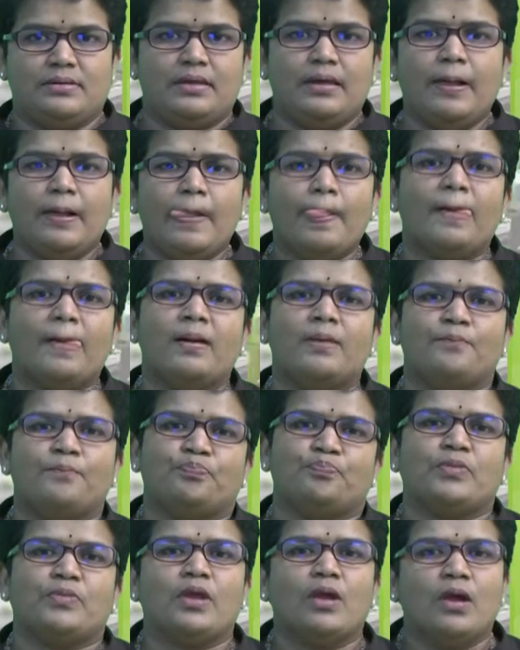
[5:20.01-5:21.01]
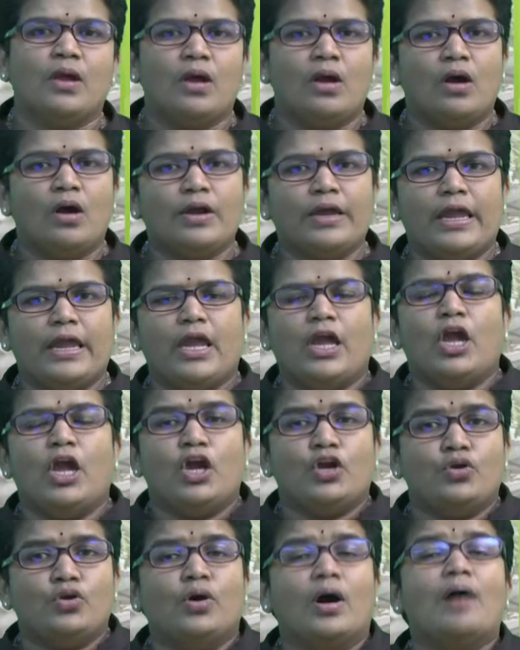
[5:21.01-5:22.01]
Yeah. Okay,
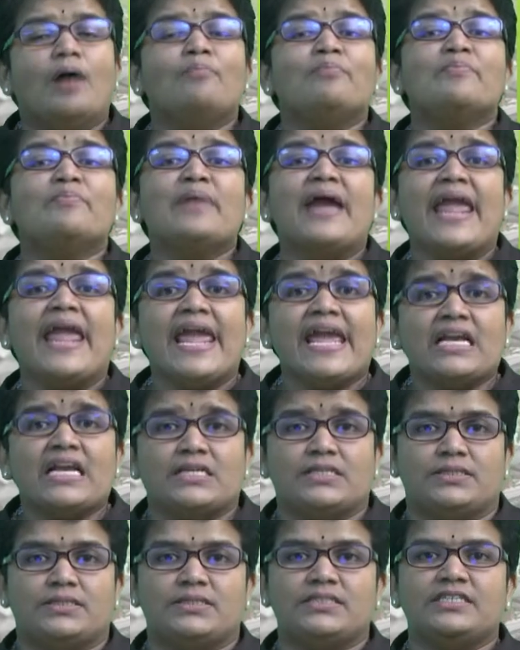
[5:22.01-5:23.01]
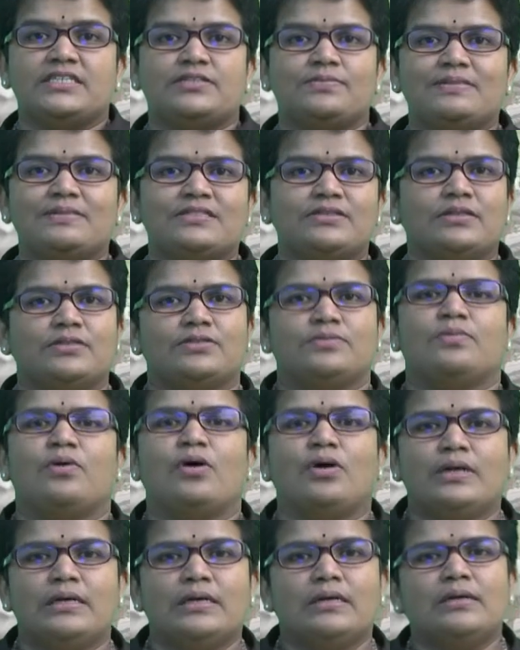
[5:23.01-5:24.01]
to amaze this business
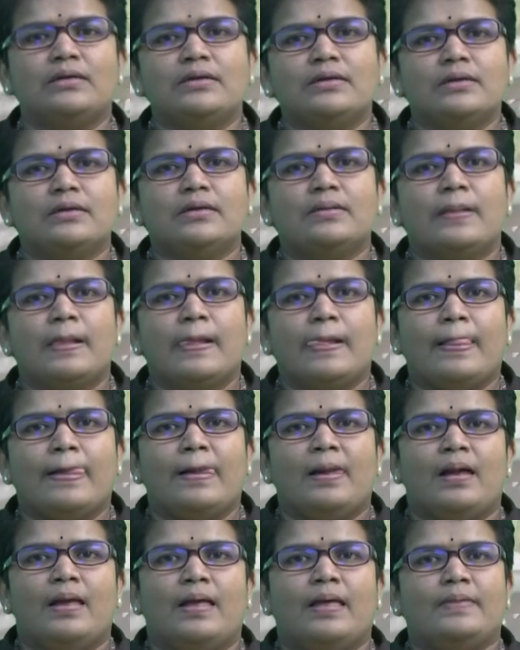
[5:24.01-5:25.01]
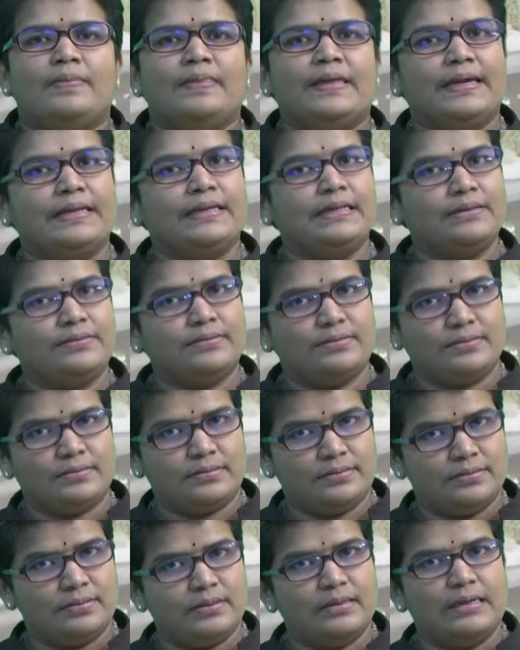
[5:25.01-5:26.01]
model, there
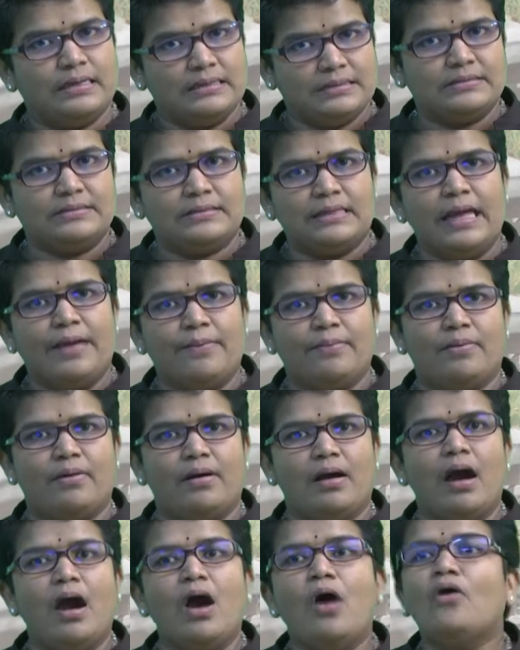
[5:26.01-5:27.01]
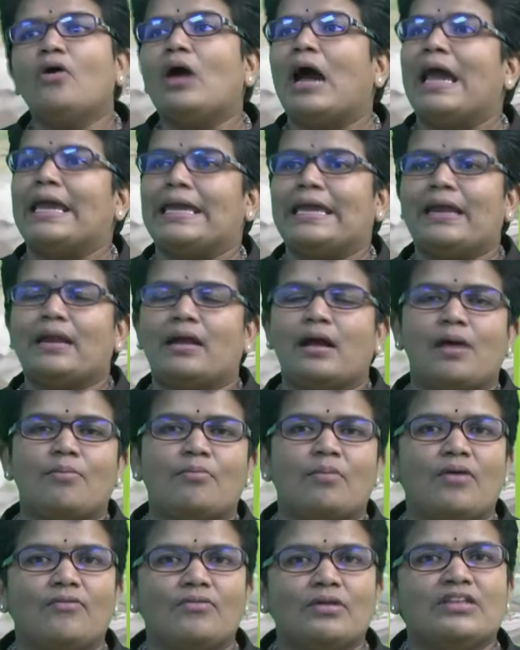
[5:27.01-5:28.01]
is a step how I can
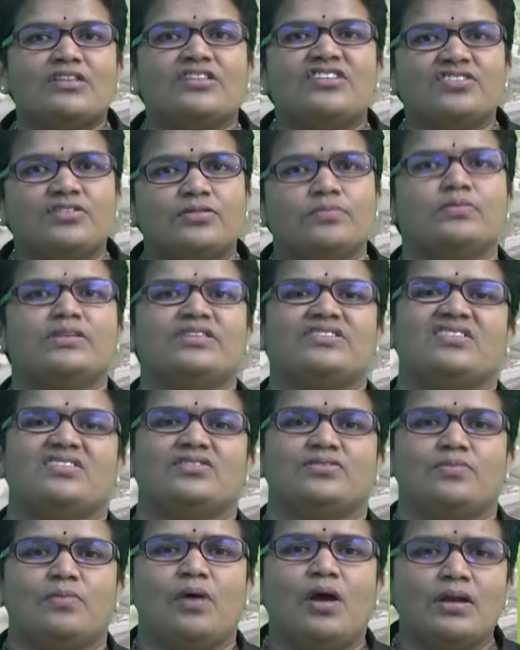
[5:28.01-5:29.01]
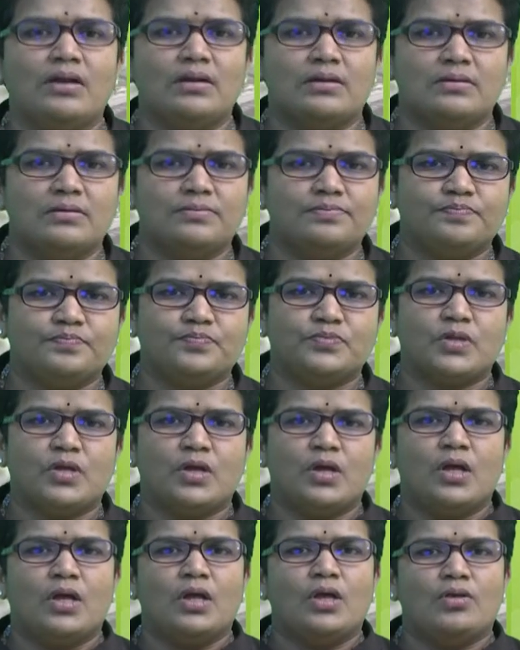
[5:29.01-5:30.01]
come up with this business model.
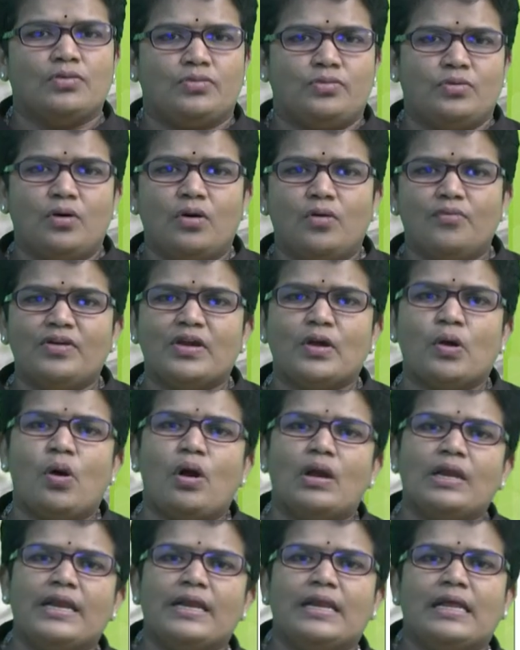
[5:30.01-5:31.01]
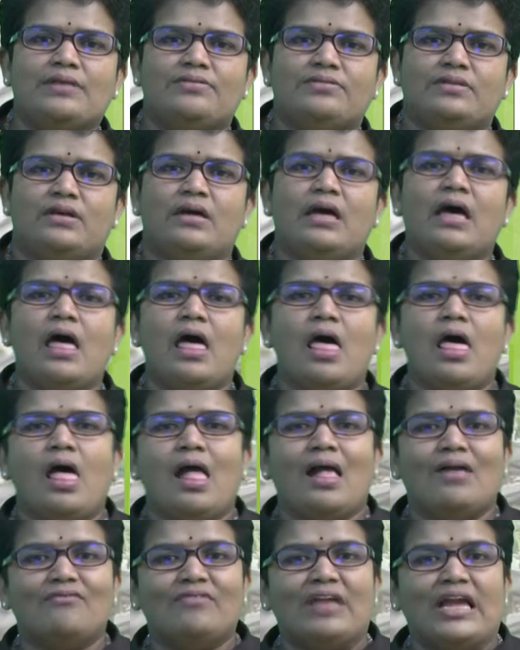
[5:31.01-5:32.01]
So we call it as a
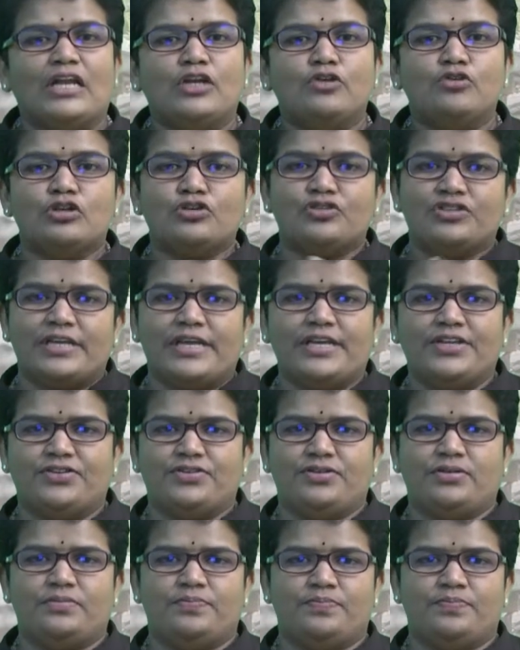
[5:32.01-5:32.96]
value change.